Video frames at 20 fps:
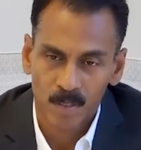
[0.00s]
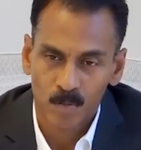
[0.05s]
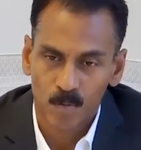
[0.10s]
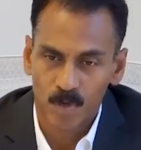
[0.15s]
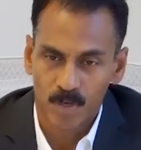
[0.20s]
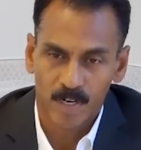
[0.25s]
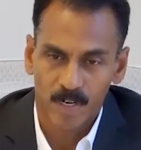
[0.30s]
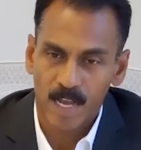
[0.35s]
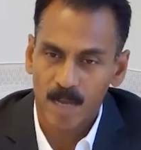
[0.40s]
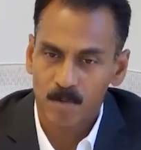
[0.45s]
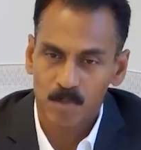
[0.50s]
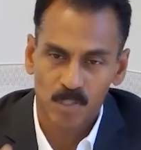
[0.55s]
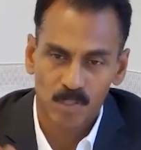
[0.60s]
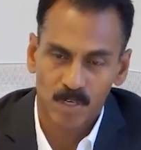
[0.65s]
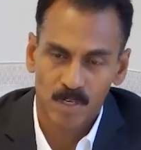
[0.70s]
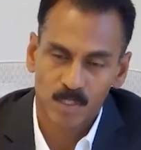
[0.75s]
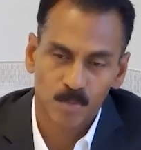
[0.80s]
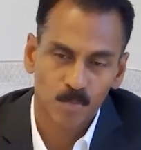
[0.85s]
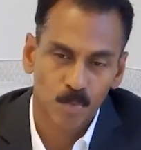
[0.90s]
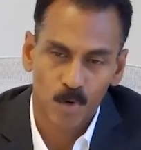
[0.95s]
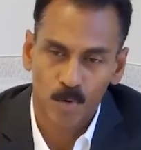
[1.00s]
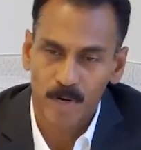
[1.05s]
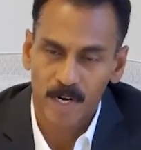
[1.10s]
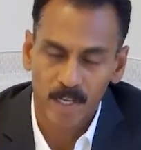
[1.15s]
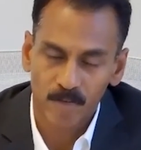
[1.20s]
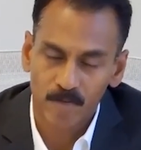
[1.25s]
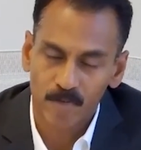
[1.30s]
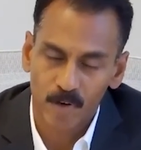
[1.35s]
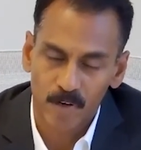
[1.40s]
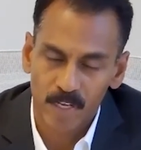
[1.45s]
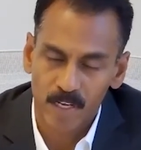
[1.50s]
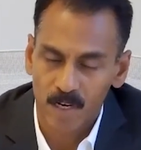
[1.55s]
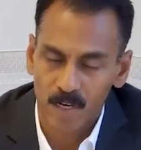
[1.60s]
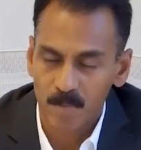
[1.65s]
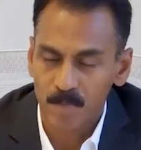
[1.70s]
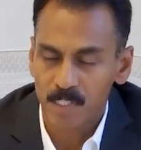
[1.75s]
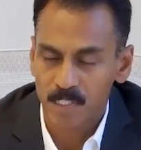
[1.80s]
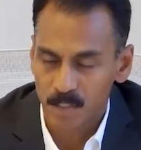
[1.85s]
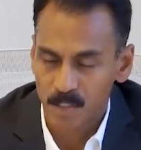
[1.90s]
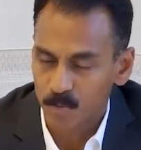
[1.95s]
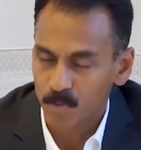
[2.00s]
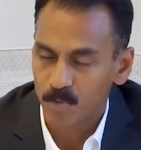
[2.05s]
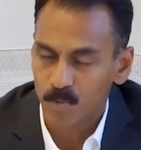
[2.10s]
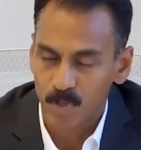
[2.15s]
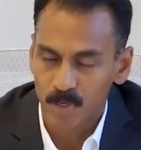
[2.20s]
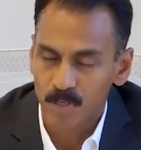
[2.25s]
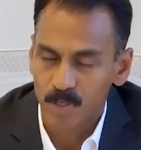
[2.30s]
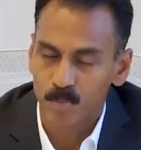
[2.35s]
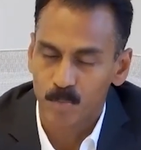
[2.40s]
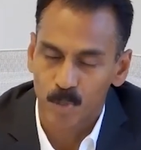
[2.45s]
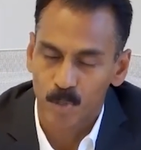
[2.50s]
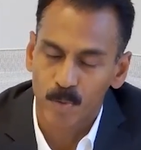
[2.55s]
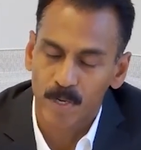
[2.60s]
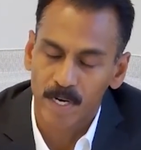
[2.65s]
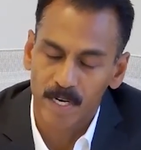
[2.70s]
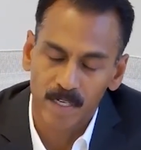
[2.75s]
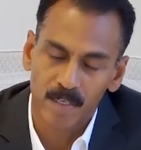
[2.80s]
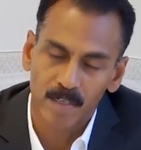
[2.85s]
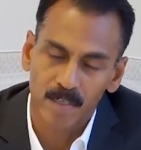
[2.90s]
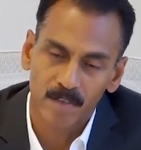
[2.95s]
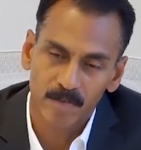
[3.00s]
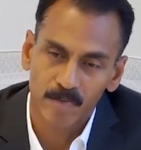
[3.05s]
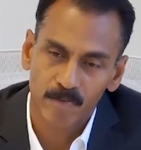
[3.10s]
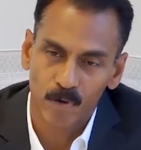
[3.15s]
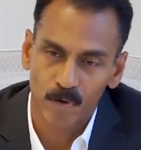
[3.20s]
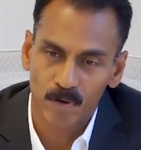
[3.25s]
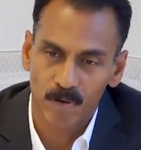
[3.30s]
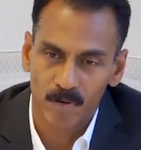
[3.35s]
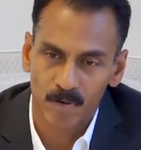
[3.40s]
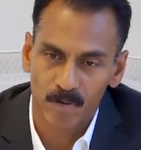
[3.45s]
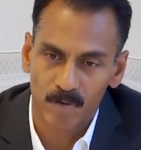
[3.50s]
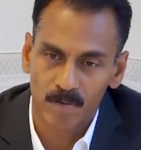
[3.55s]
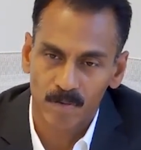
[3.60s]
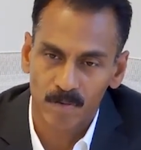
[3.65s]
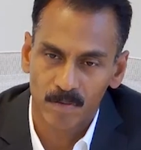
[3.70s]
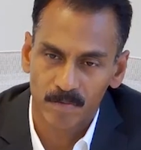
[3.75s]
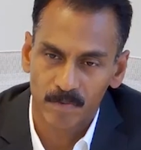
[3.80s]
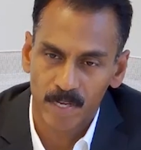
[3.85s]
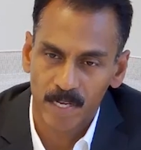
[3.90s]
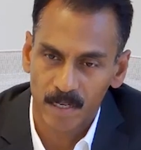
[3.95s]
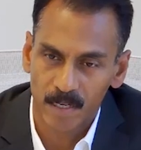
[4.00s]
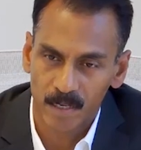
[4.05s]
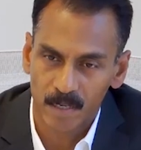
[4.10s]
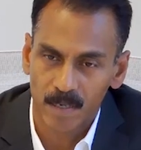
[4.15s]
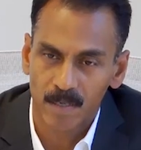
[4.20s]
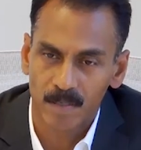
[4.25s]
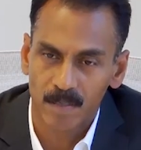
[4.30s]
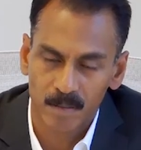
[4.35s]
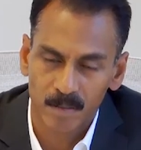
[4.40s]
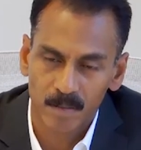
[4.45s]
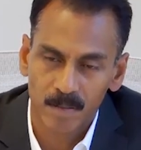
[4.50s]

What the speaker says: what Amazon is providing for e-commerce, we wanted to provide for vehicle